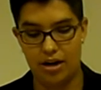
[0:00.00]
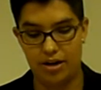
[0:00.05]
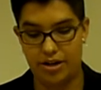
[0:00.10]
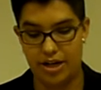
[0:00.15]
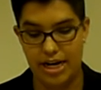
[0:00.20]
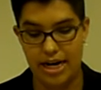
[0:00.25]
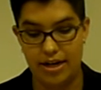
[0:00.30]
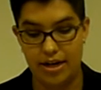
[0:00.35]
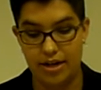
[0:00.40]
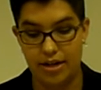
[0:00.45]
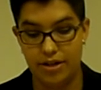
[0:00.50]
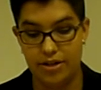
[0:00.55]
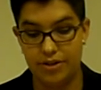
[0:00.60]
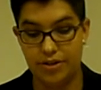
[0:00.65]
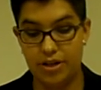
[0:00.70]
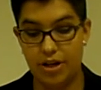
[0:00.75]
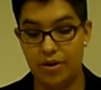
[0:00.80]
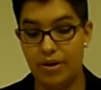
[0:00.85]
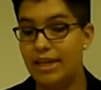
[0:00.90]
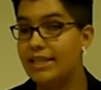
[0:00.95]
concrete,
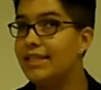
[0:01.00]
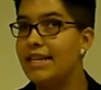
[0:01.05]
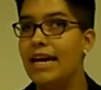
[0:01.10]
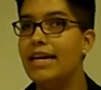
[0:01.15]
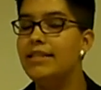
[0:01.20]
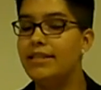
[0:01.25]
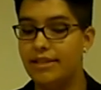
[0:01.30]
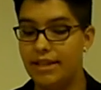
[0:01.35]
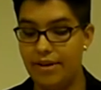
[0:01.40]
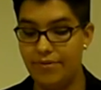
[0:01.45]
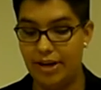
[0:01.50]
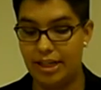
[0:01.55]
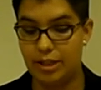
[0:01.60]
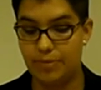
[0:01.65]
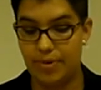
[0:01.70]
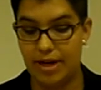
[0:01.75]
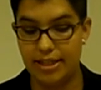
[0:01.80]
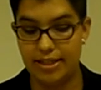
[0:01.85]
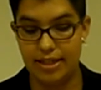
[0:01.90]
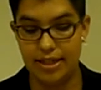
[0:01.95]
so as Science Day
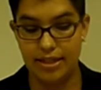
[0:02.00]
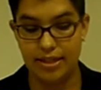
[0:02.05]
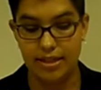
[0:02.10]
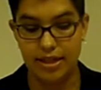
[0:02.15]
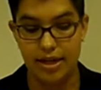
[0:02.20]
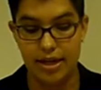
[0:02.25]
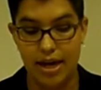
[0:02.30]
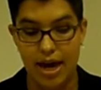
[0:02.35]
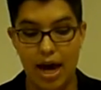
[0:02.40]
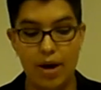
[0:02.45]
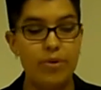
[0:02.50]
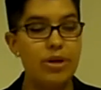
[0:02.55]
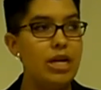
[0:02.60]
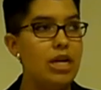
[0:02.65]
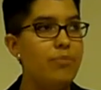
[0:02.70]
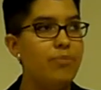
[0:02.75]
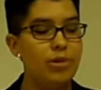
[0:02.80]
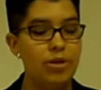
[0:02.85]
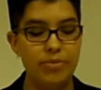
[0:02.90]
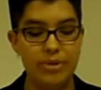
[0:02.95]
Vice President, I would
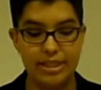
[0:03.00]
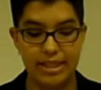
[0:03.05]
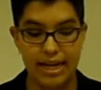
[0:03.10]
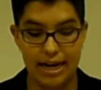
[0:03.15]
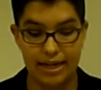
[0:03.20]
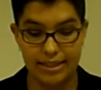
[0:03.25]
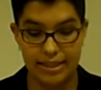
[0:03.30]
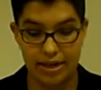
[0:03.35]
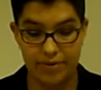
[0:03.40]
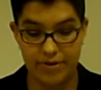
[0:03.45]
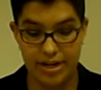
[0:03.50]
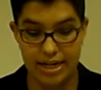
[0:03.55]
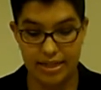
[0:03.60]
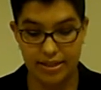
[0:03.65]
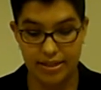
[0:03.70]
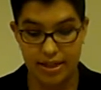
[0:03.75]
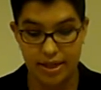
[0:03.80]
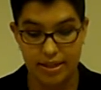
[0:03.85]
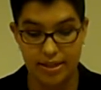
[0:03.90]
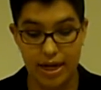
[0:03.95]
implement
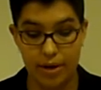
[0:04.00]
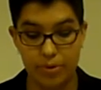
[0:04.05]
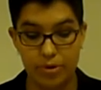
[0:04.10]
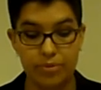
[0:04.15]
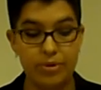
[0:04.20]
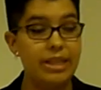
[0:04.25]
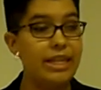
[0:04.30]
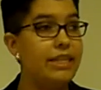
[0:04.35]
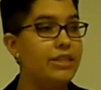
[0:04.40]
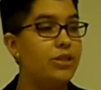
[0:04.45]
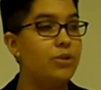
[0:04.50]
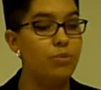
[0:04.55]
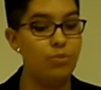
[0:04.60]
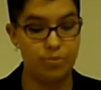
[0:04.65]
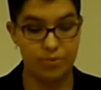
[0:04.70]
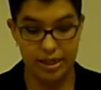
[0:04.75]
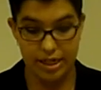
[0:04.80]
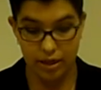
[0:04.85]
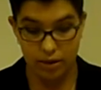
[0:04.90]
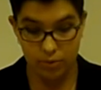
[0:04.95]
activities that would relate
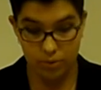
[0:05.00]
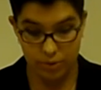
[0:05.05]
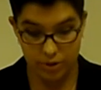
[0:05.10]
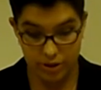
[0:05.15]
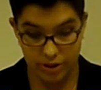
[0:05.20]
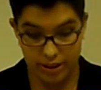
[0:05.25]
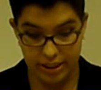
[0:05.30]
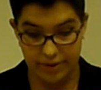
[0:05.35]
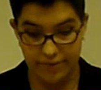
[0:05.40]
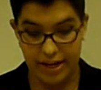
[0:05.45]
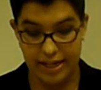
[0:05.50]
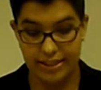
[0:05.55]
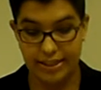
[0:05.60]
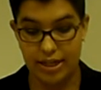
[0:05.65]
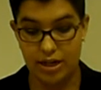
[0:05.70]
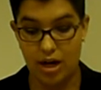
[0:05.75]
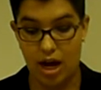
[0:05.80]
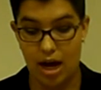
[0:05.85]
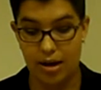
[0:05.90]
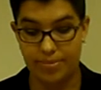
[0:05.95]
to real-world events
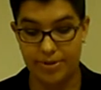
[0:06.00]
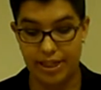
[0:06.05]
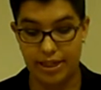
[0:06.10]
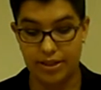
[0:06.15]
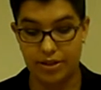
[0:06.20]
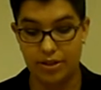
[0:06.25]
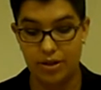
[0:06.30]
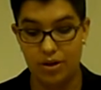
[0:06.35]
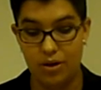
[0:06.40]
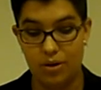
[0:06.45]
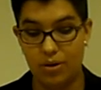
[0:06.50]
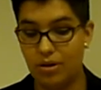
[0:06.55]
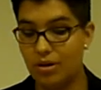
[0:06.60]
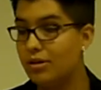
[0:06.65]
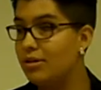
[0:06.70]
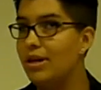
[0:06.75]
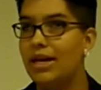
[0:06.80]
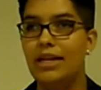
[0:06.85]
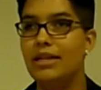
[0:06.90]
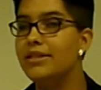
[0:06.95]
and objects,
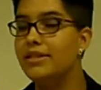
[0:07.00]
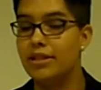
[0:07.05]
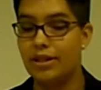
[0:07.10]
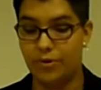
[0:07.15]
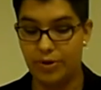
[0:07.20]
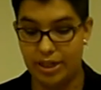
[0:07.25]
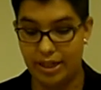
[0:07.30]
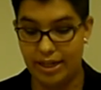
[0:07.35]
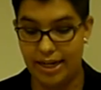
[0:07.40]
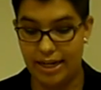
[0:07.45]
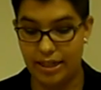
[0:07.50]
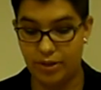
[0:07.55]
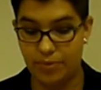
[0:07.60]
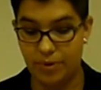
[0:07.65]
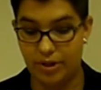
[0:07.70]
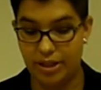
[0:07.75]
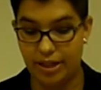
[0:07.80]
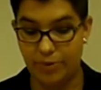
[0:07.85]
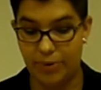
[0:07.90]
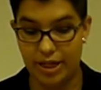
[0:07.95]
or else the kids
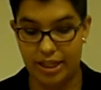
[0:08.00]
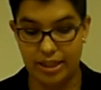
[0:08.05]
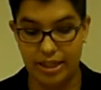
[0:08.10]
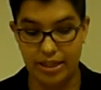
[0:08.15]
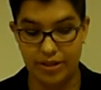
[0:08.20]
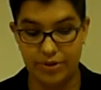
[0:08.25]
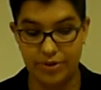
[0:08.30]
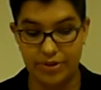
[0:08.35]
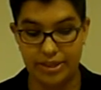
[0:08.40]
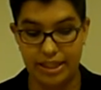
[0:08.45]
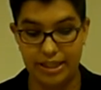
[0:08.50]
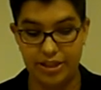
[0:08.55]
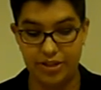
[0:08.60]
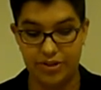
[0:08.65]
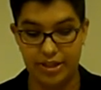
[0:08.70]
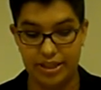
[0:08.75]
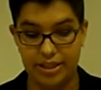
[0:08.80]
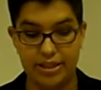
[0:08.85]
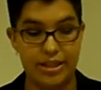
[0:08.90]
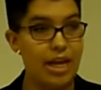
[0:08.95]
will quickly lose
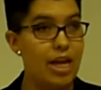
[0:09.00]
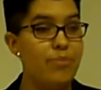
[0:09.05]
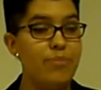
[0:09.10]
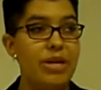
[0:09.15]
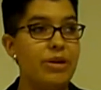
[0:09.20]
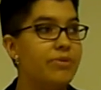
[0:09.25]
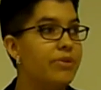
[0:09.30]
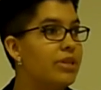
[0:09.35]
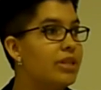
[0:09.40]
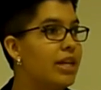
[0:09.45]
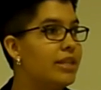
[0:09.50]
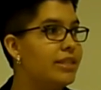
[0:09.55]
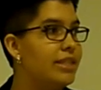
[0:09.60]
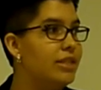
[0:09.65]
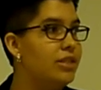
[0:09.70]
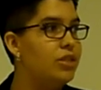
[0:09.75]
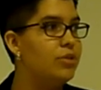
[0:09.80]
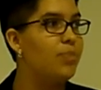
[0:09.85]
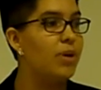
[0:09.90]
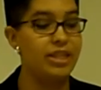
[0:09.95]
interest and be
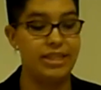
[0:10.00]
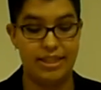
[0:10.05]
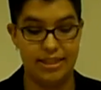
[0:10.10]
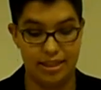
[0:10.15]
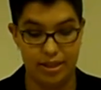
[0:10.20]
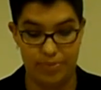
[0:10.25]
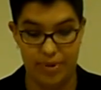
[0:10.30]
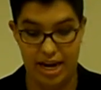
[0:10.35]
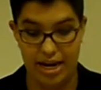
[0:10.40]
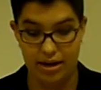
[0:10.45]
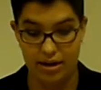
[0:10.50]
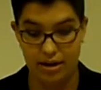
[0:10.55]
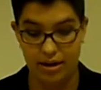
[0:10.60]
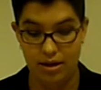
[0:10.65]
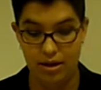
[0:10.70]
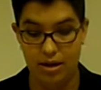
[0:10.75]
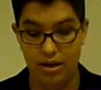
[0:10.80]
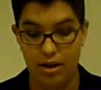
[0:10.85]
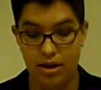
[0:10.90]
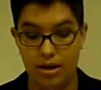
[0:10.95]
reluctant to participate.
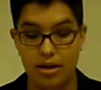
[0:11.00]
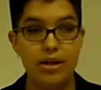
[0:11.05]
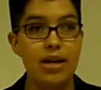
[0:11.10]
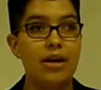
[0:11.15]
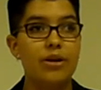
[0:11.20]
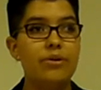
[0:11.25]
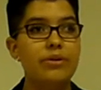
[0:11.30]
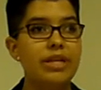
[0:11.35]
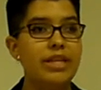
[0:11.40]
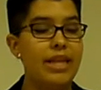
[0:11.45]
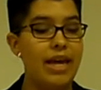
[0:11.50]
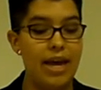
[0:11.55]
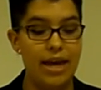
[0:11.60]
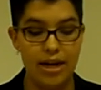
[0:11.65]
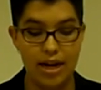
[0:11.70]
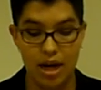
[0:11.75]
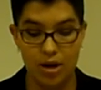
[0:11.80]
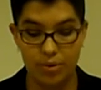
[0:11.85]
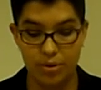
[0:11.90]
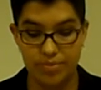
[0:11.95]
Not only
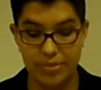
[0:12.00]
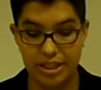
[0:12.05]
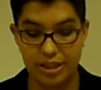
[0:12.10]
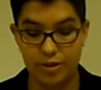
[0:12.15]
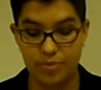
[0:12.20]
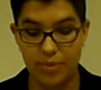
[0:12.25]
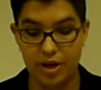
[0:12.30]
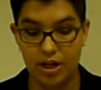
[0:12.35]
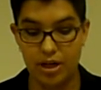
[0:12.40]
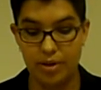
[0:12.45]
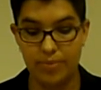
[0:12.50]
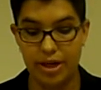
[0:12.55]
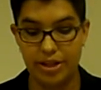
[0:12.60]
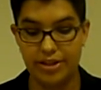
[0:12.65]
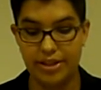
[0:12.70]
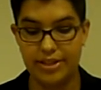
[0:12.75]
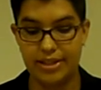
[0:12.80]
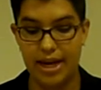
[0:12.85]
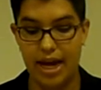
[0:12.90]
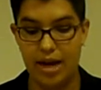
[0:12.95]
that, I will be smart
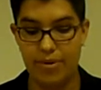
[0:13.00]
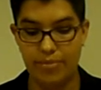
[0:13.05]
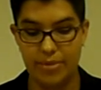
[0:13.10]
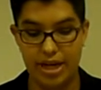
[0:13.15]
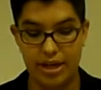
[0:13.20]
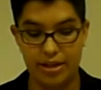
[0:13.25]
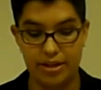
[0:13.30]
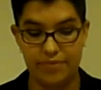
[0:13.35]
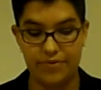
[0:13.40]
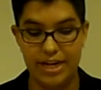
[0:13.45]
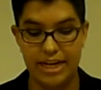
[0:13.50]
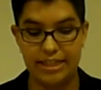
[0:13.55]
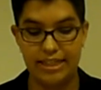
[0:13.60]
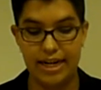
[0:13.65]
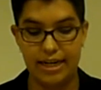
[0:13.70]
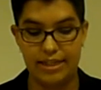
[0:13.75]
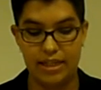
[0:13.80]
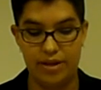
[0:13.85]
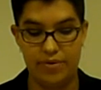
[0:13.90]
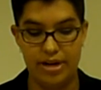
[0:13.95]
about the time length of each
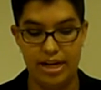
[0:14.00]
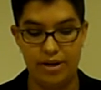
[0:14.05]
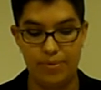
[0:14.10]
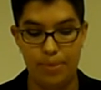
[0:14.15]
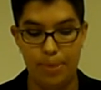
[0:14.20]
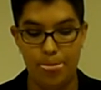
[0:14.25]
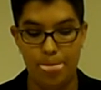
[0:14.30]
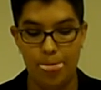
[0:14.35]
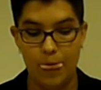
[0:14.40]
activity.